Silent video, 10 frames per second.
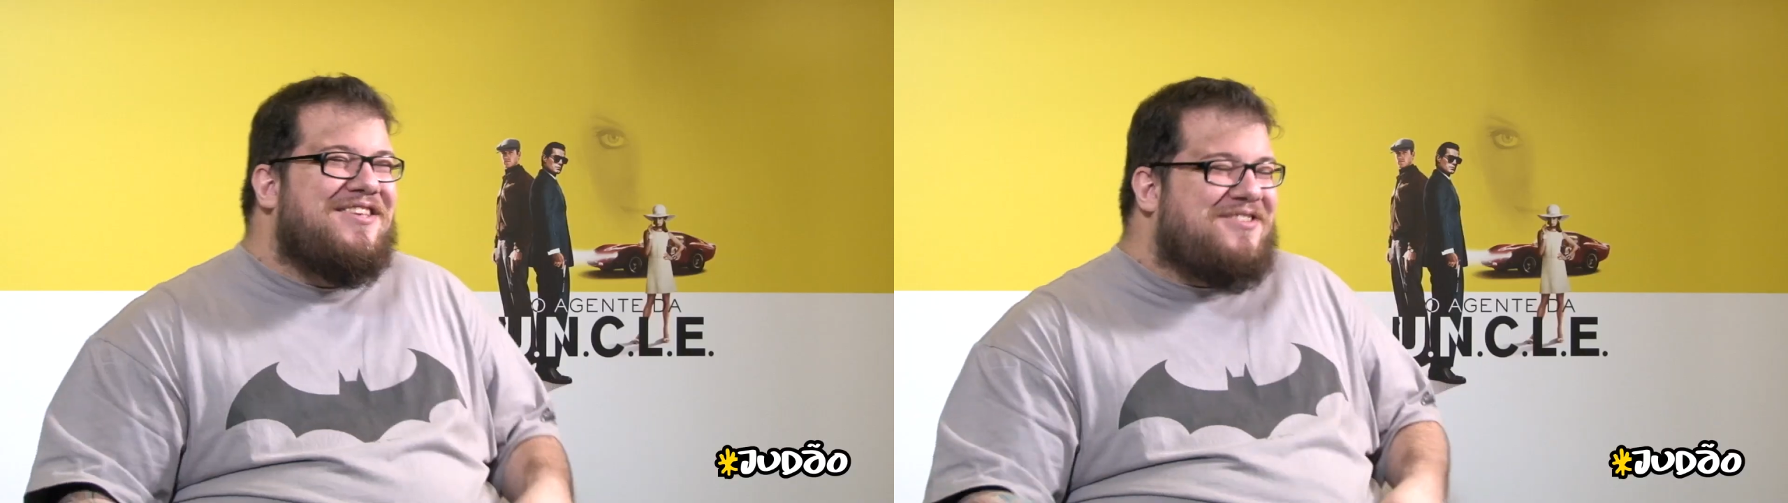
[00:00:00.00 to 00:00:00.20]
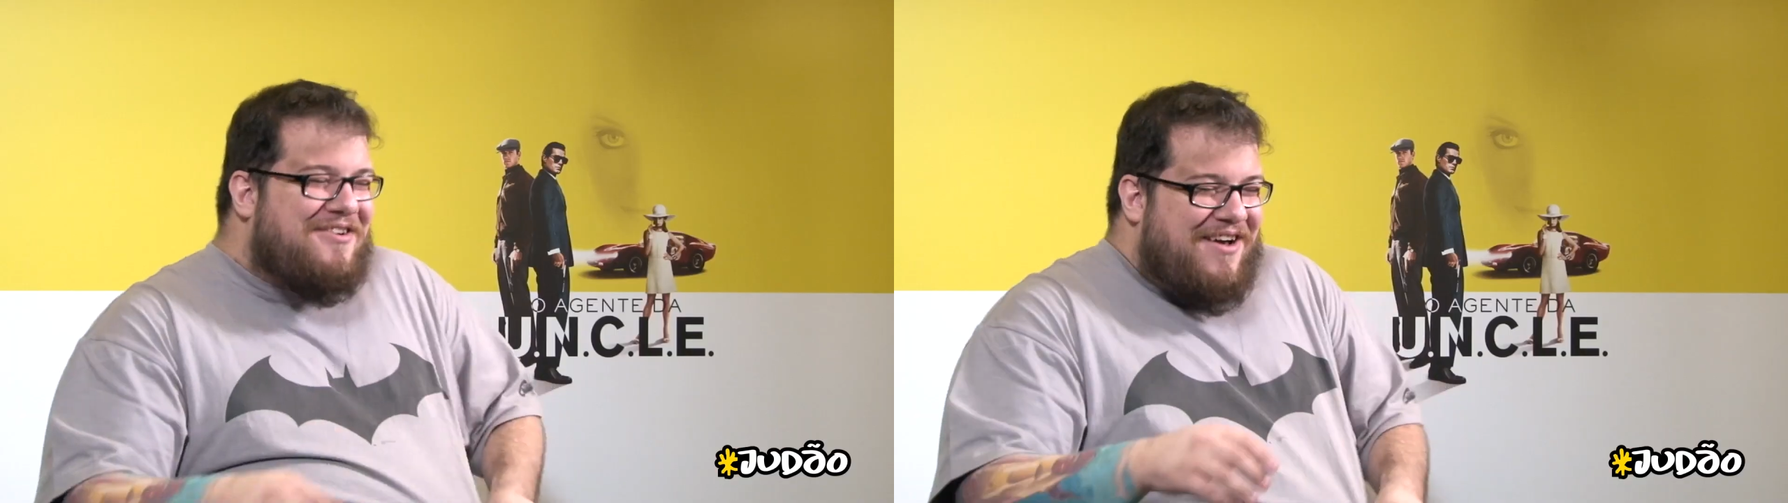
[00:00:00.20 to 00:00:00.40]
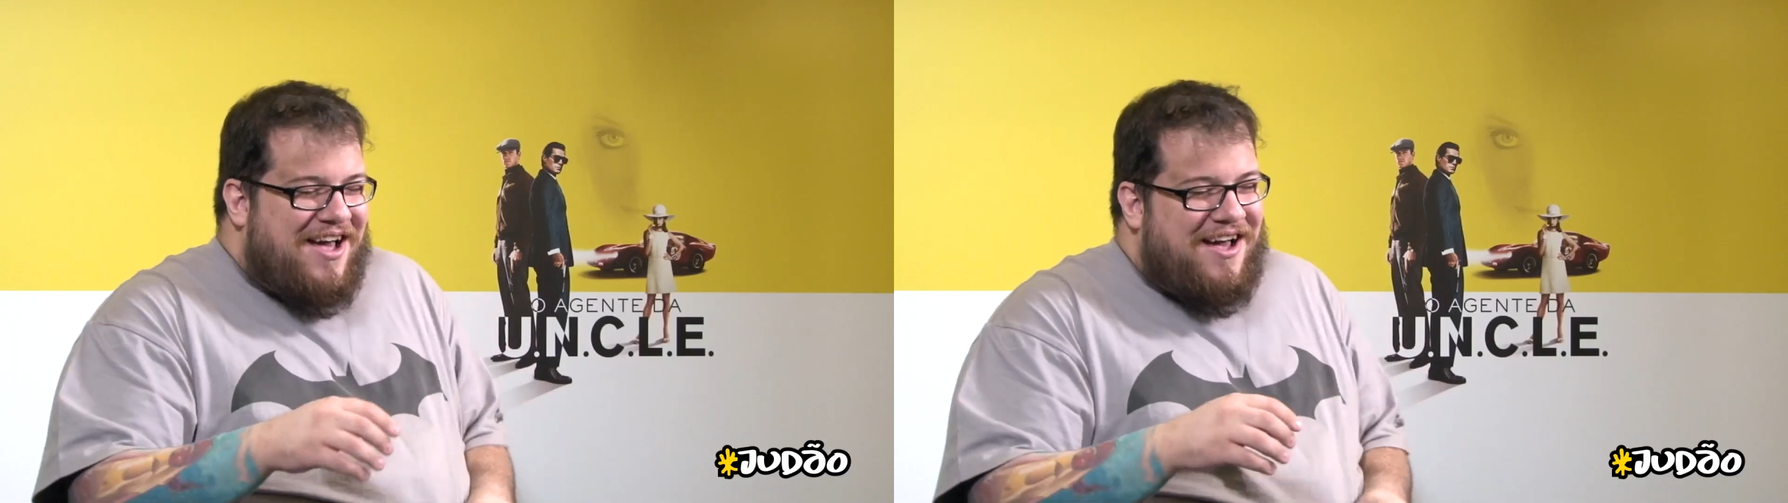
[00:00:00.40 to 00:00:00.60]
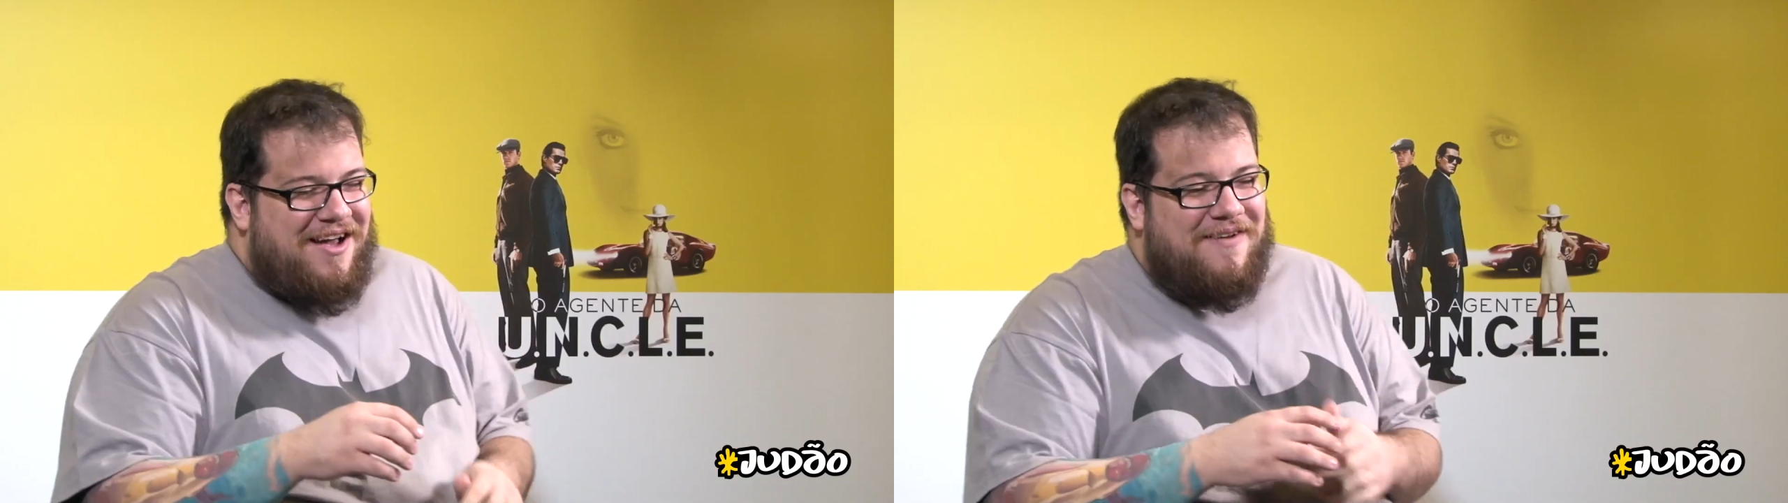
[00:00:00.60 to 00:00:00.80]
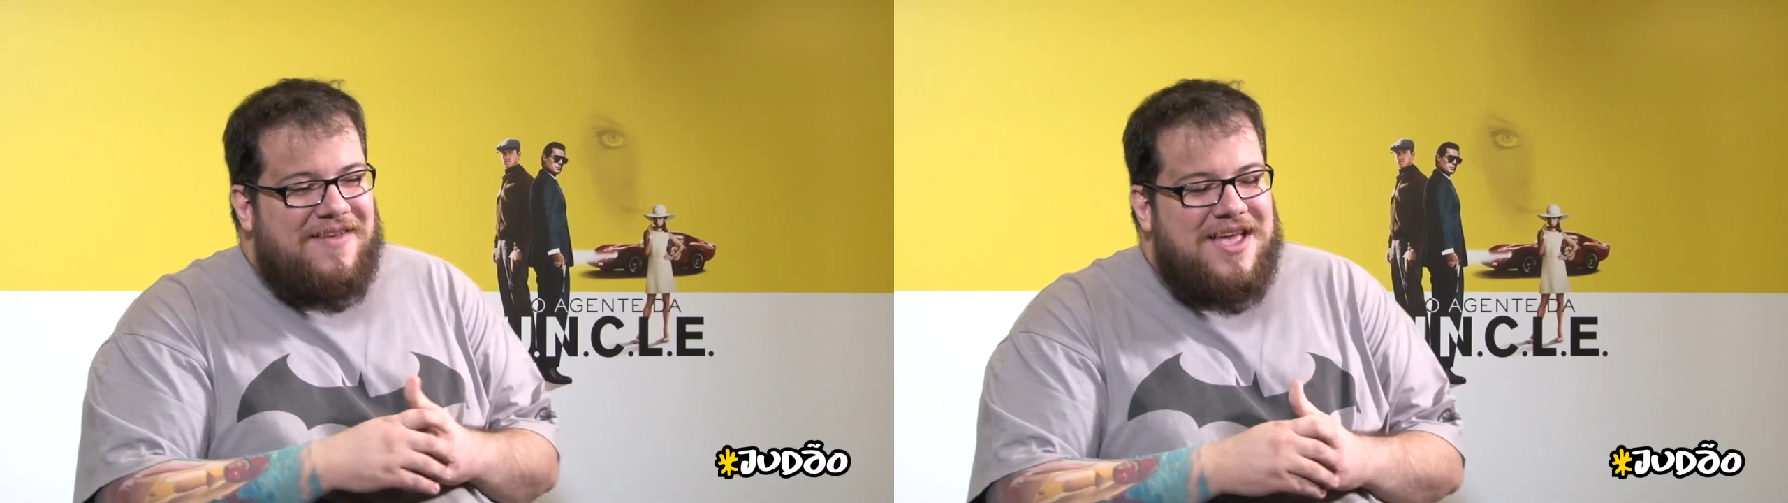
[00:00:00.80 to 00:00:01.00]
So
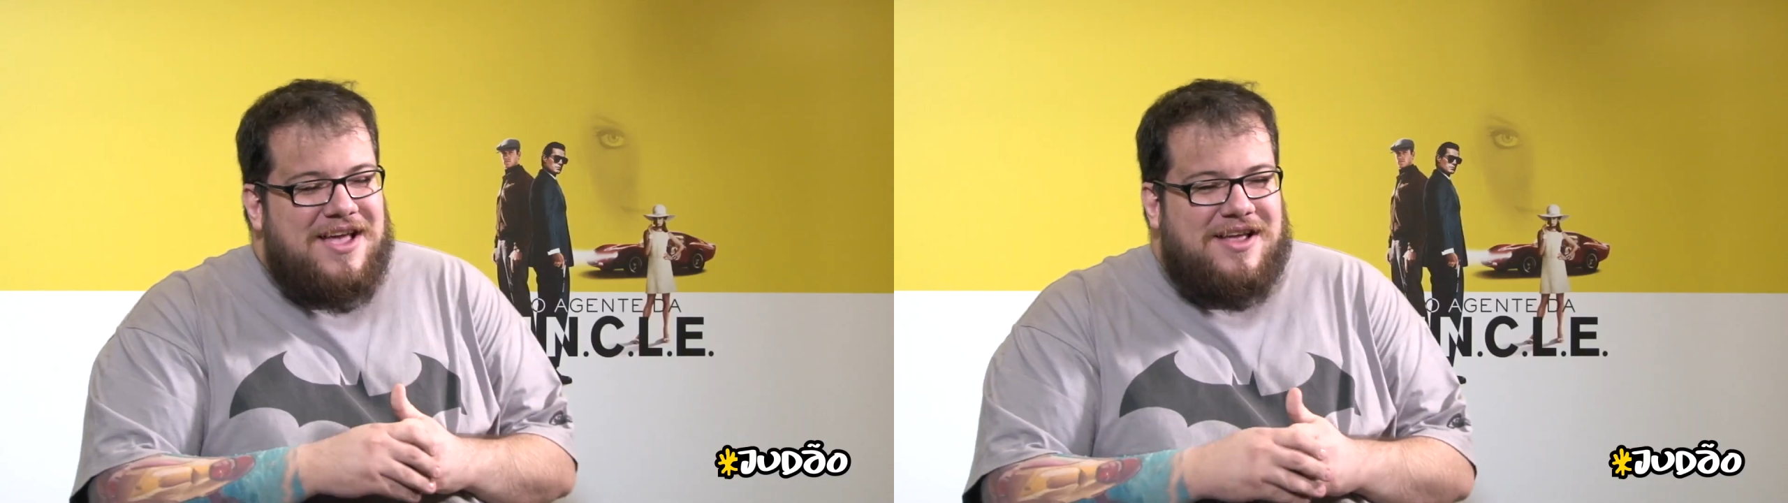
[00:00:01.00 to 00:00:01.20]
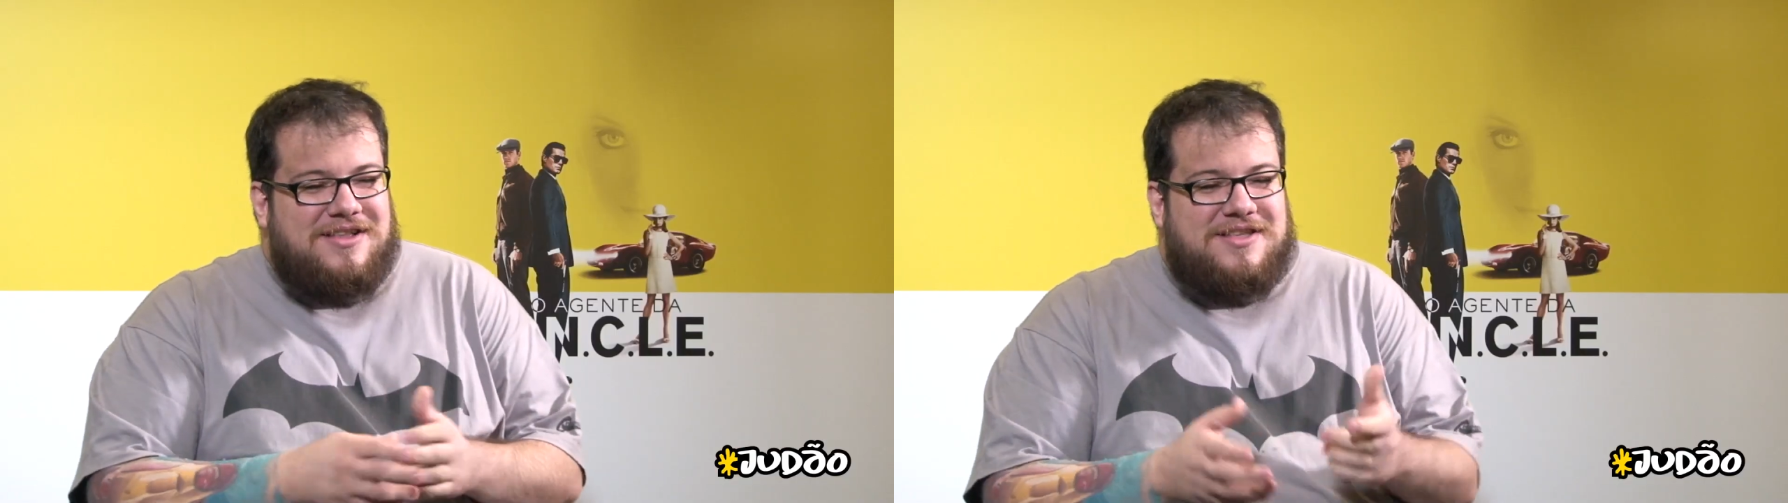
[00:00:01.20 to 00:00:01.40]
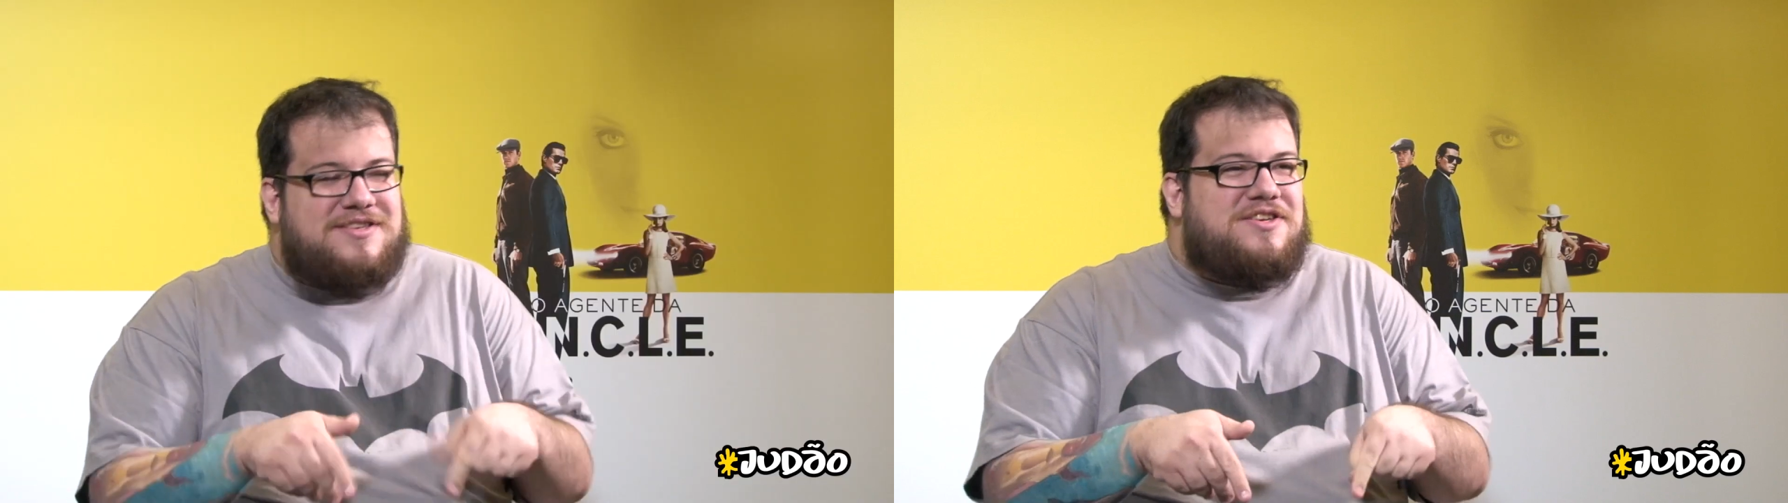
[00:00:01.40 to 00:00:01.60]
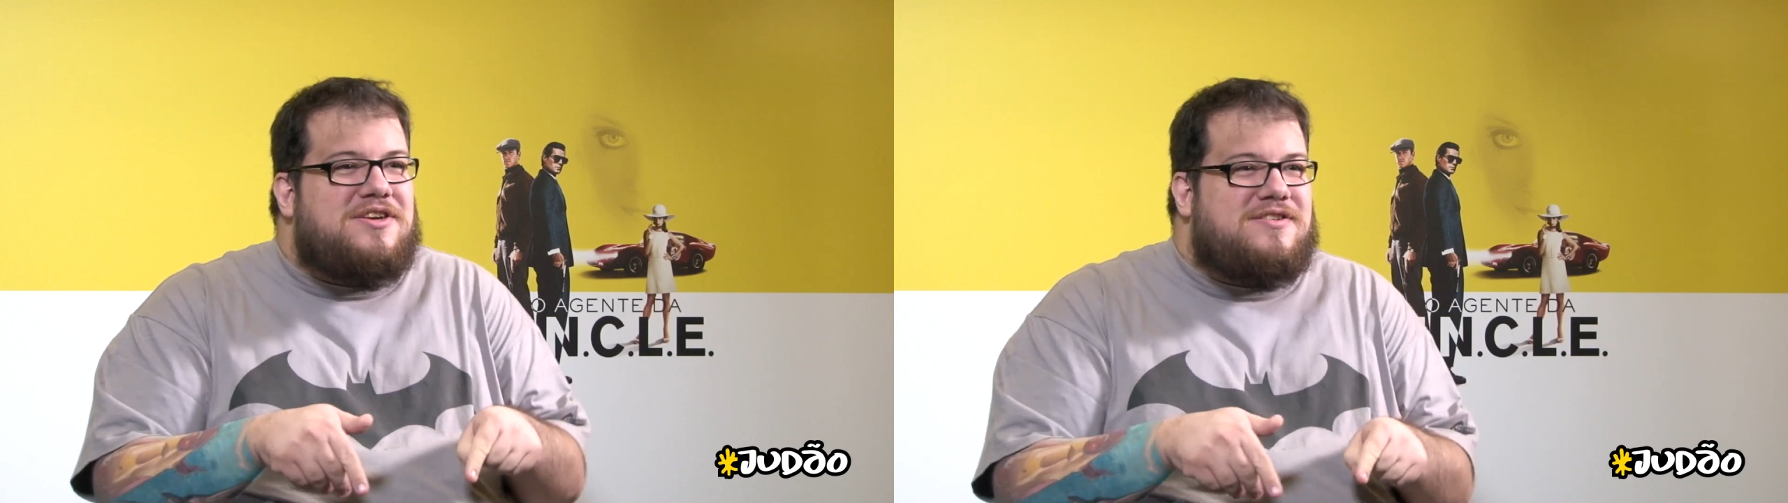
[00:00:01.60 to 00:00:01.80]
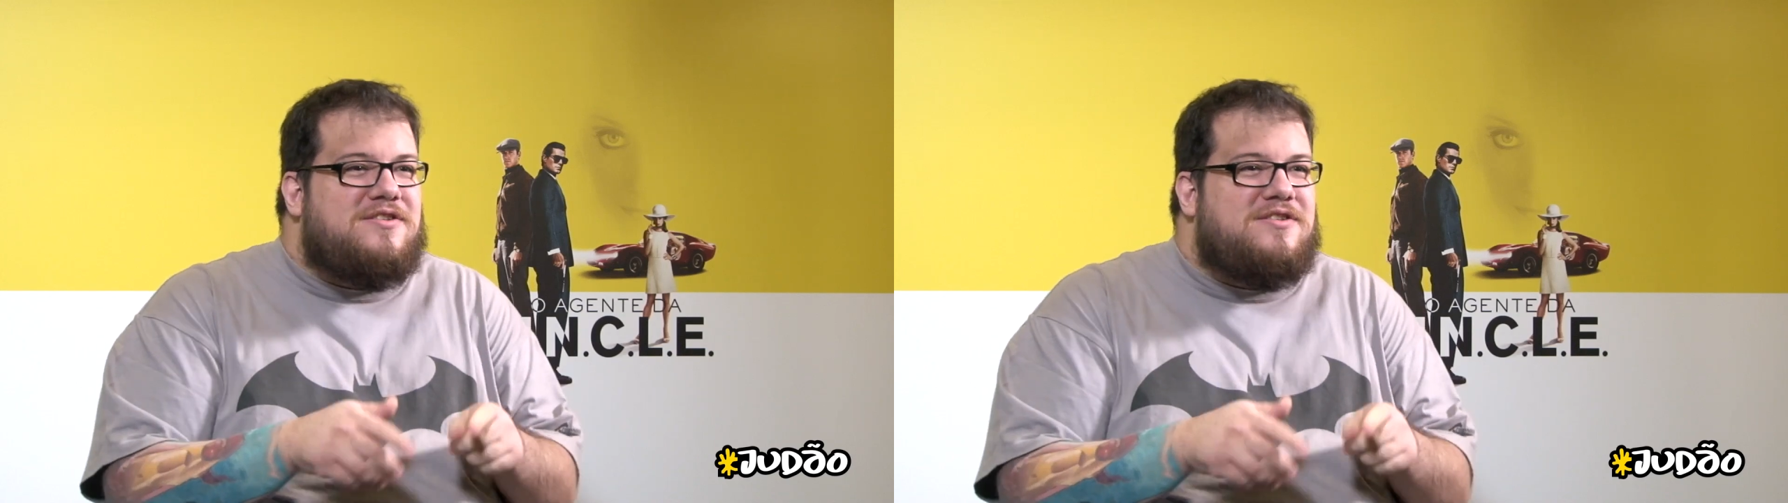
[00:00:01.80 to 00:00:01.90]
this year,